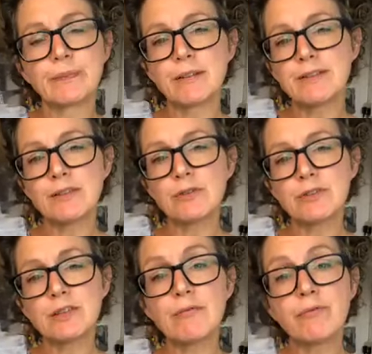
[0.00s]
6 or
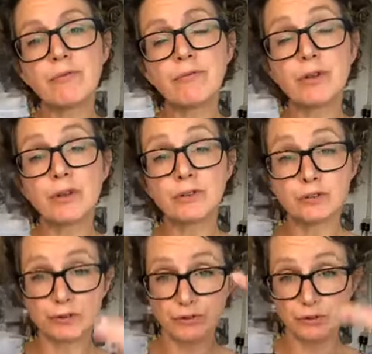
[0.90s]
7 foot
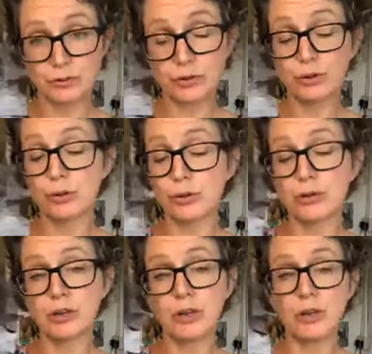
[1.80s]
tall
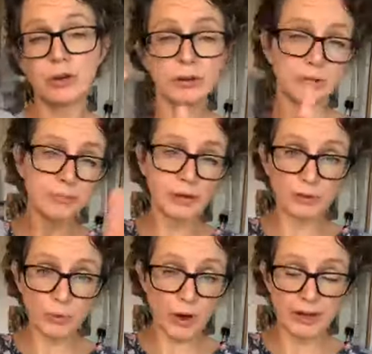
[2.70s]
and long,
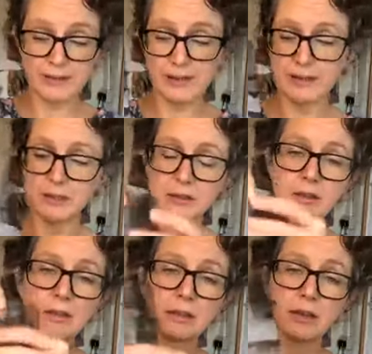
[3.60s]
much wider,
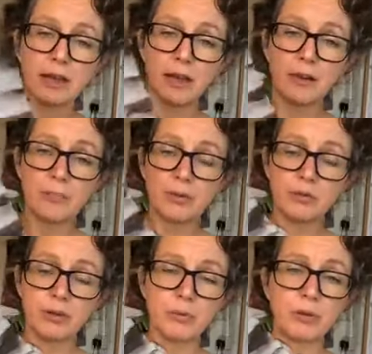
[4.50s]

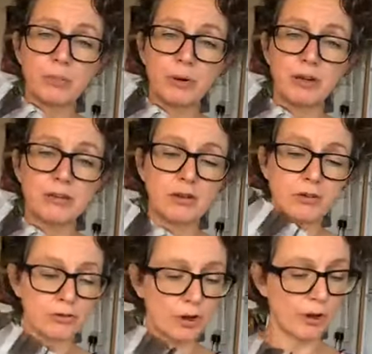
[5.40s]
also with print
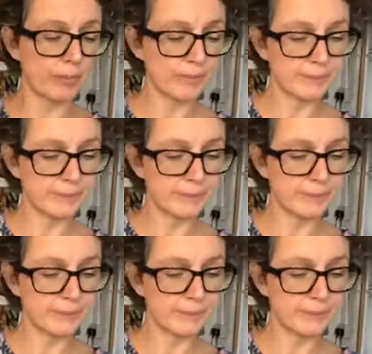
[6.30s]
on top.